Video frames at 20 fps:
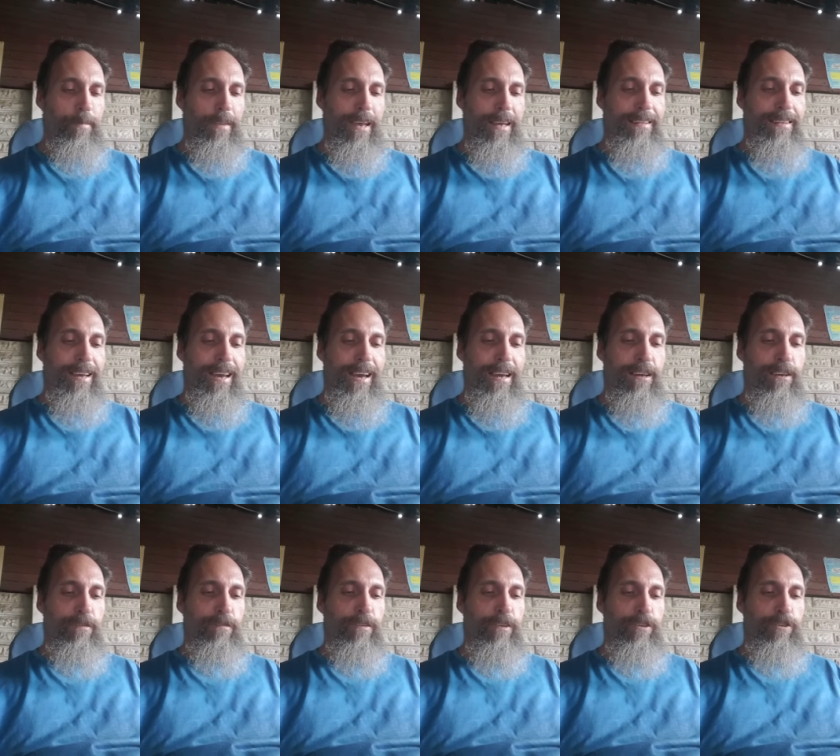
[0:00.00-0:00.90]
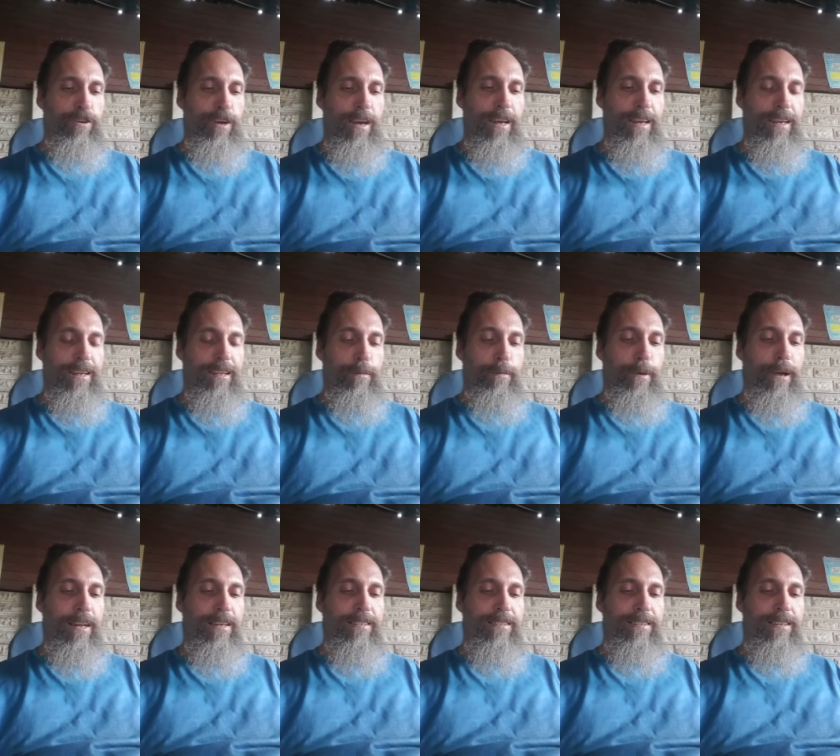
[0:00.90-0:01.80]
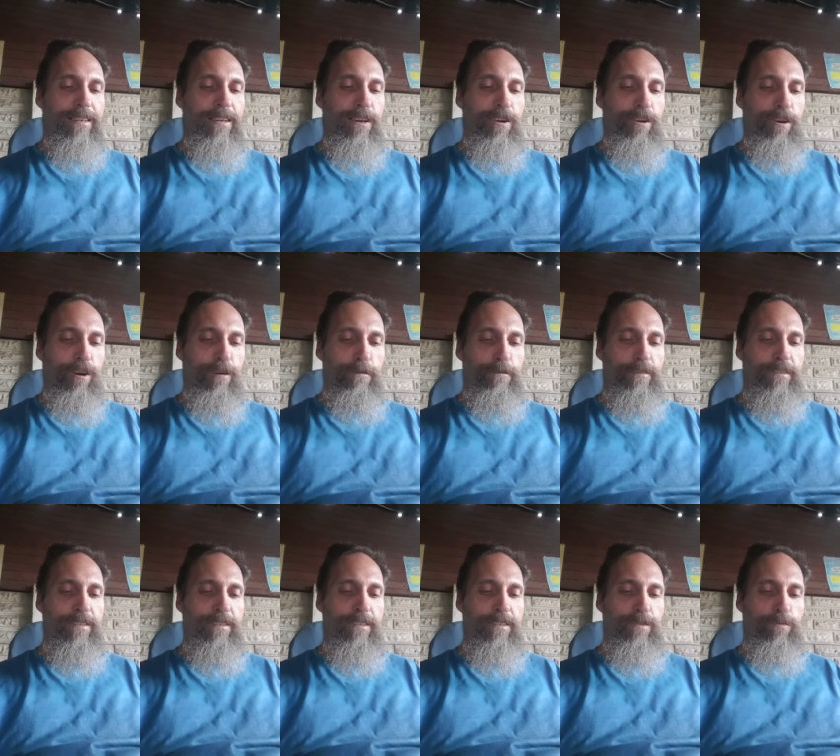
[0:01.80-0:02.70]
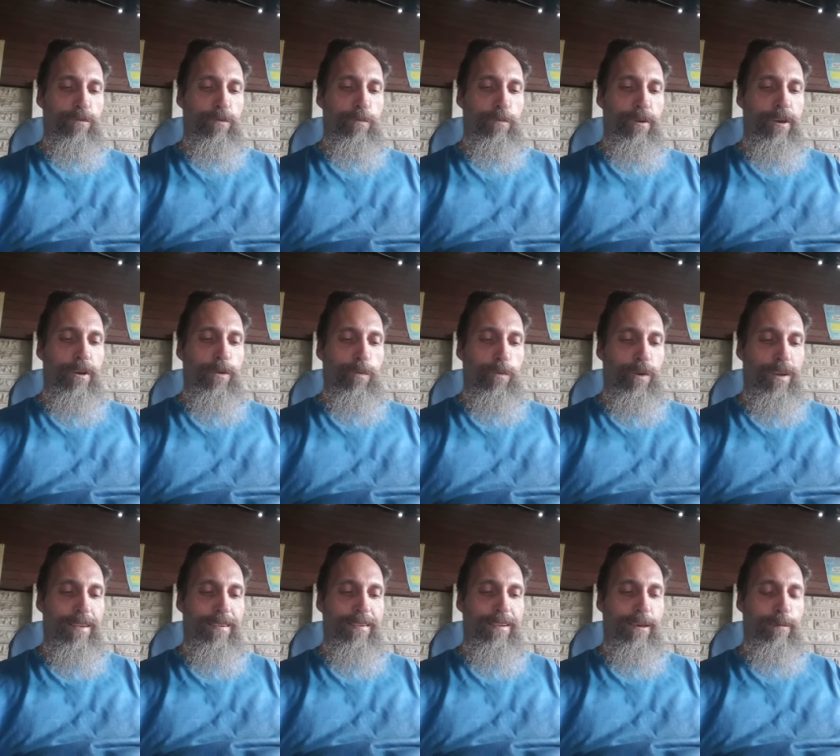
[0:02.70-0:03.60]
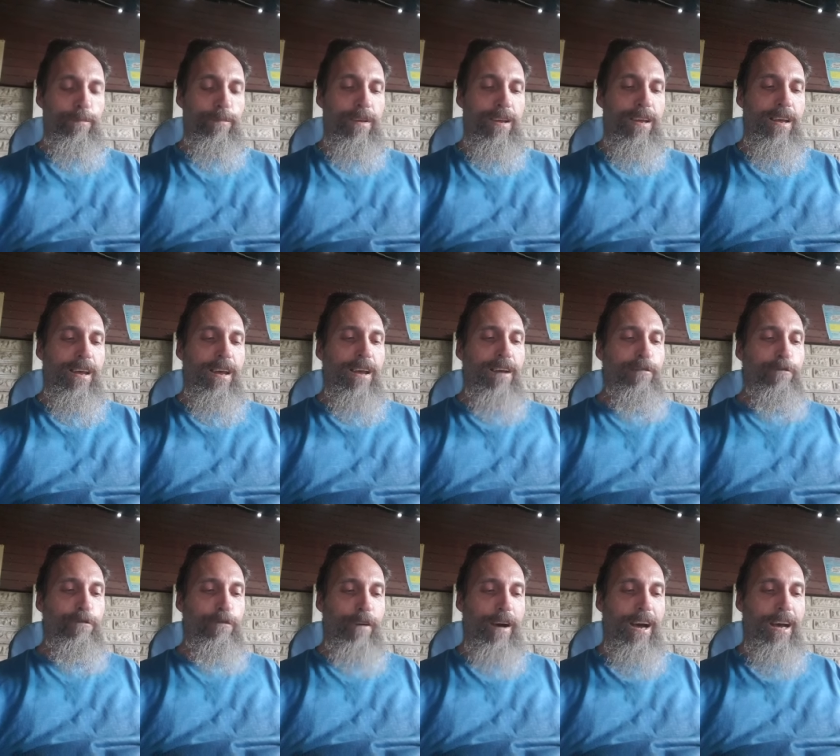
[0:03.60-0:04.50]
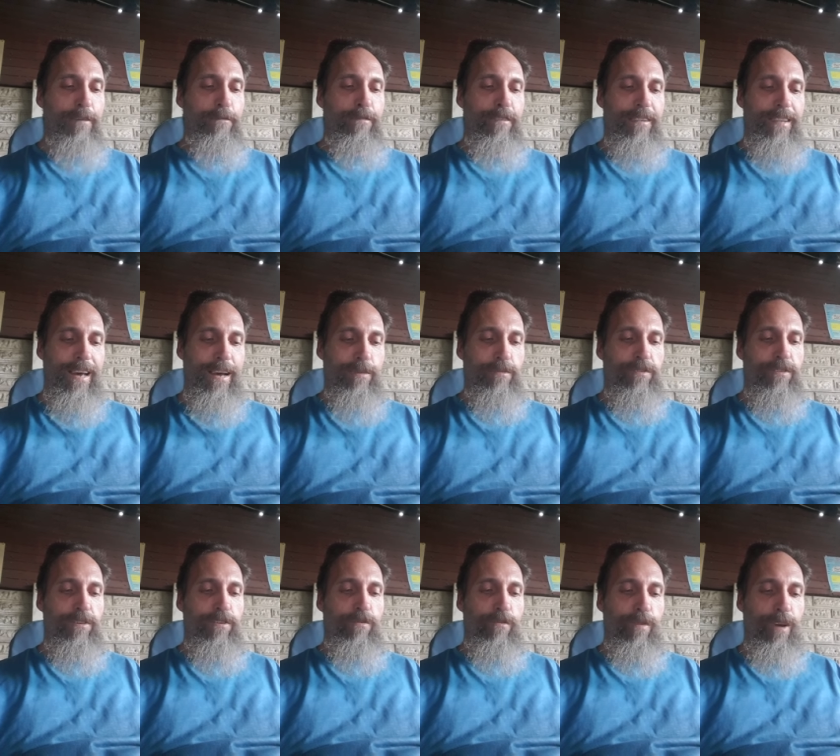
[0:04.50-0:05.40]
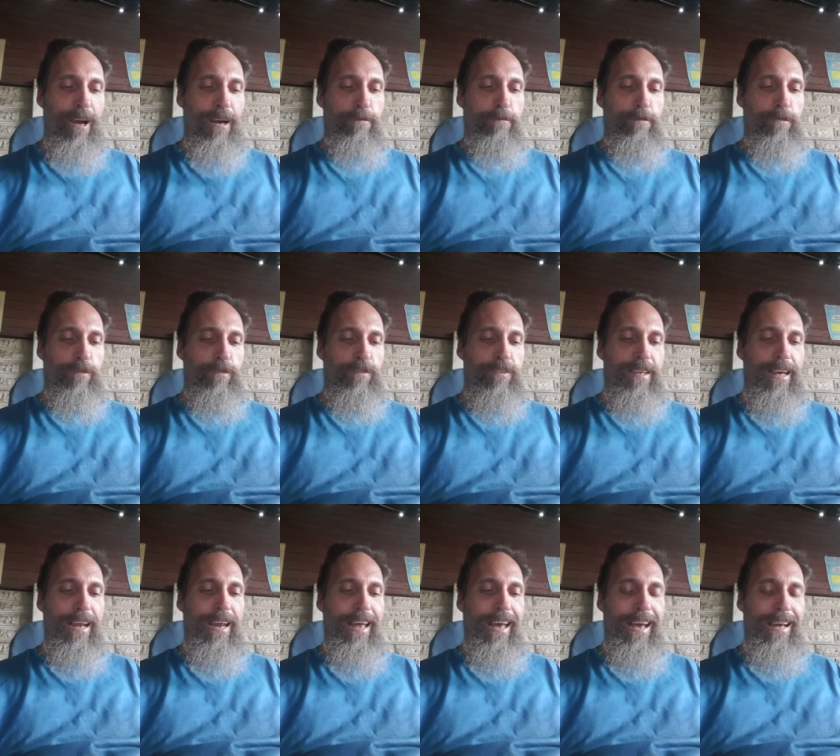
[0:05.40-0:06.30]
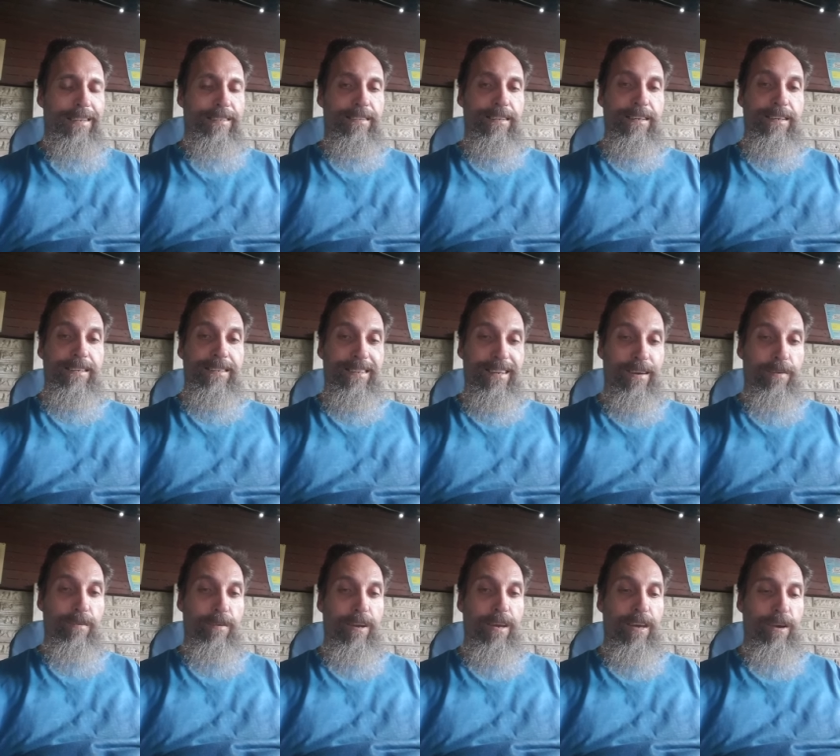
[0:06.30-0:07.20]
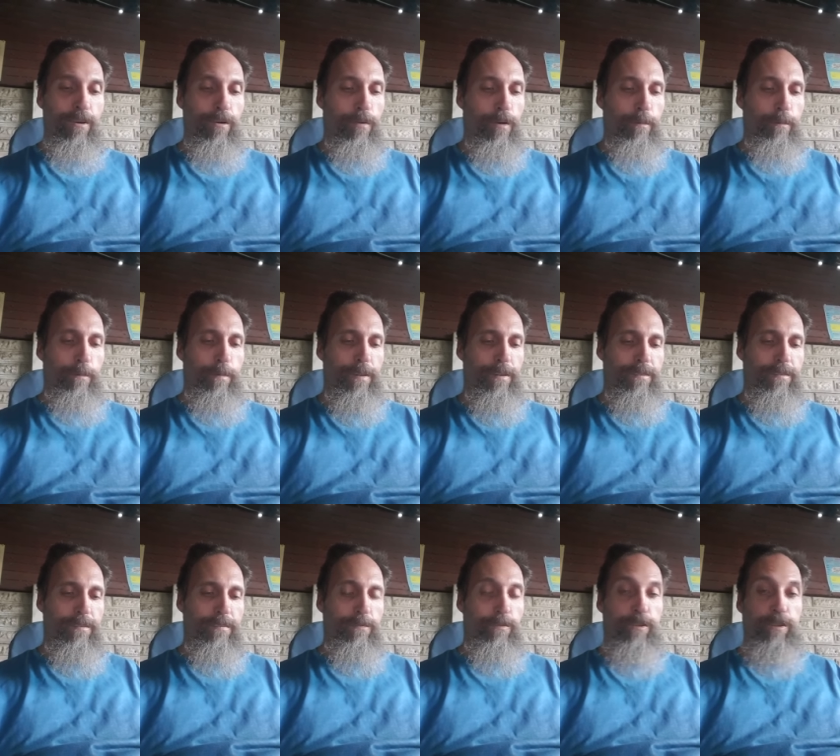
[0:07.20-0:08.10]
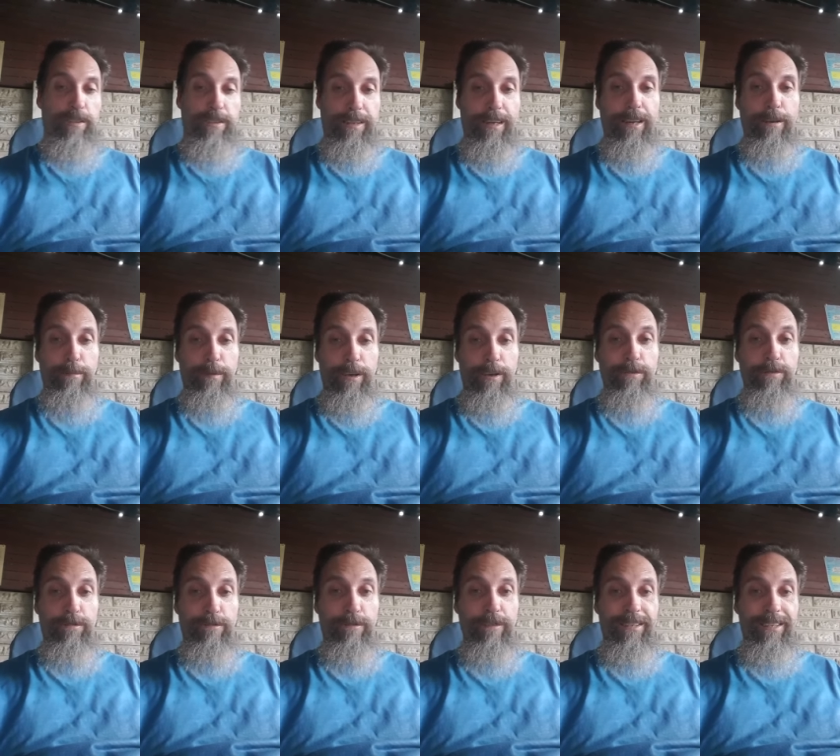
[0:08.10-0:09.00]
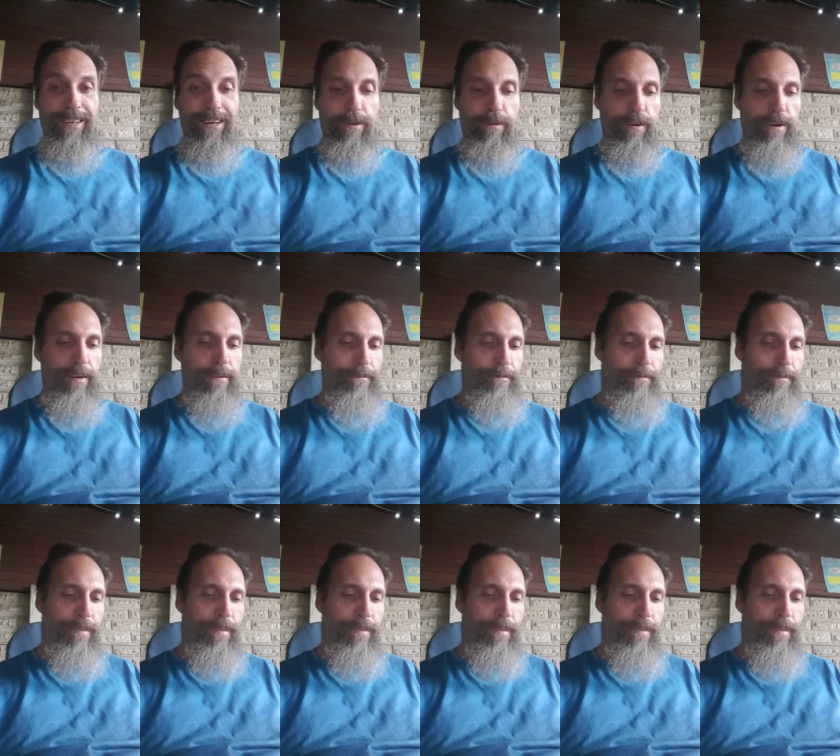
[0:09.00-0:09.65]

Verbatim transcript: At the end of the training, the Palestinian officers will bring with them 5,000 rifles and anti-terror equipment, which is going to be used for terror